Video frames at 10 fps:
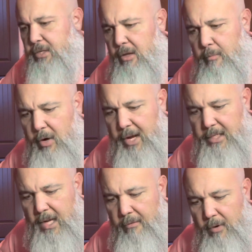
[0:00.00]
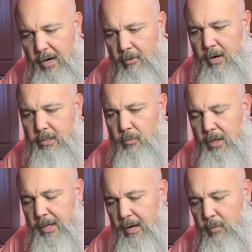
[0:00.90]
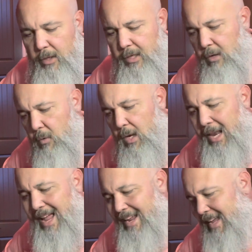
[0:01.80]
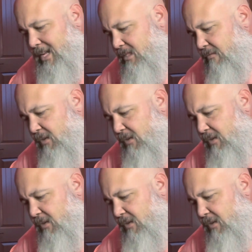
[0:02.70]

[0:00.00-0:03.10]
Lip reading: all the brands. I haven't ran across one that I really don't like as of